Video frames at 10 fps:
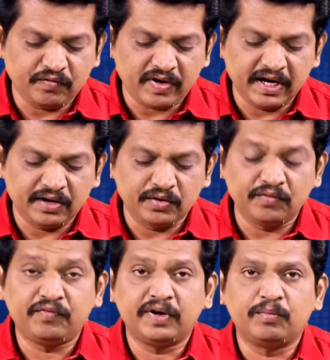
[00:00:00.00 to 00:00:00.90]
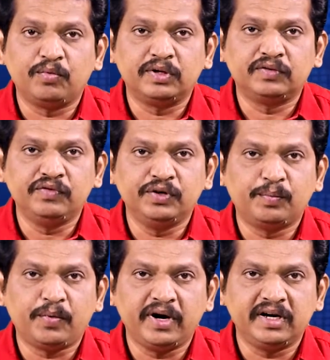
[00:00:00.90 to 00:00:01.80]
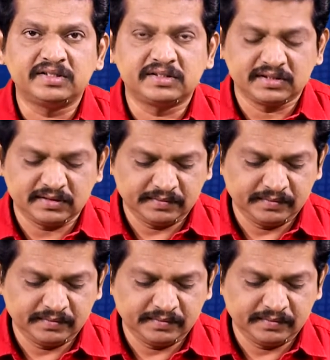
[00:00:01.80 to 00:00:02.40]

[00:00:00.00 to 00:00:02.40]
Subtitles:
find room for both viewpoints.